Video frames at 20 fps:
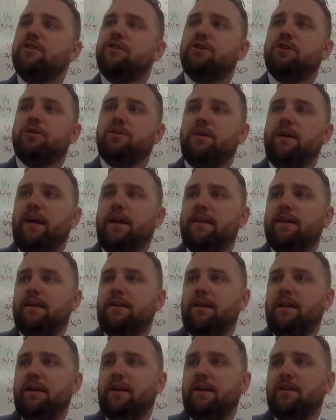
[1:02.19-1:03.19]
to create
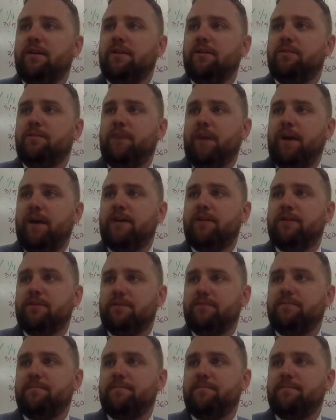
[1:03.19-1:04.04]
the need on this page,